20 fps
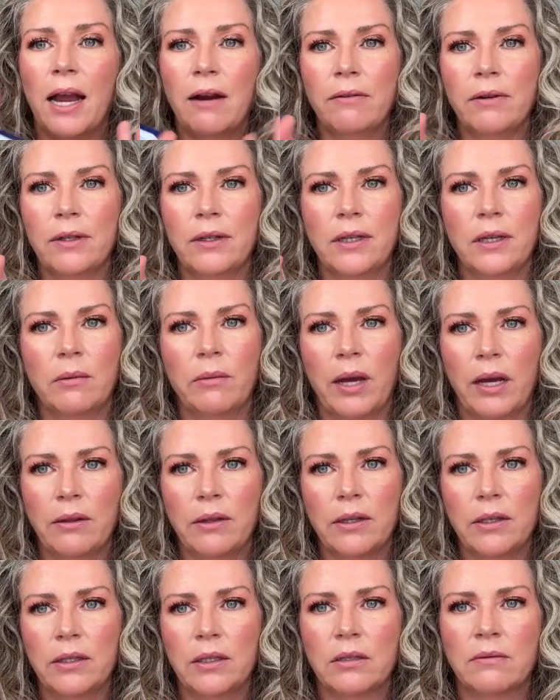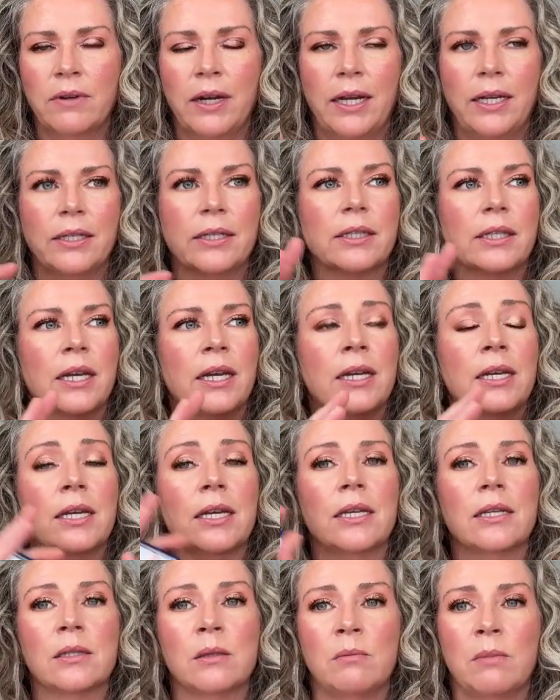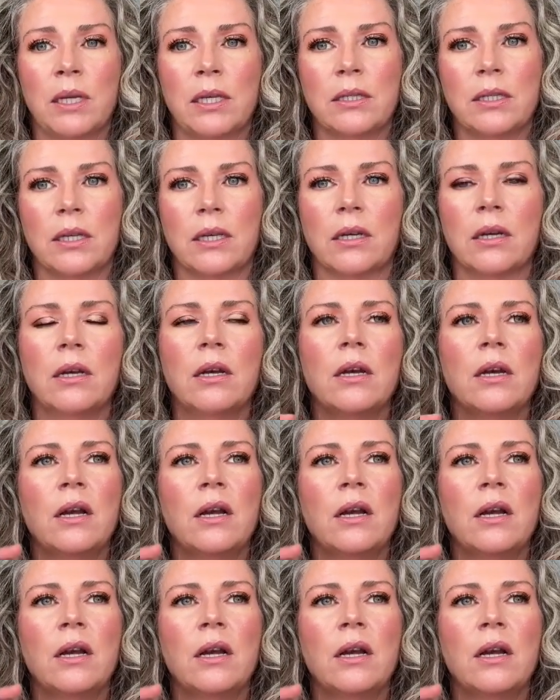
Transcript: Everything about this device is amazing.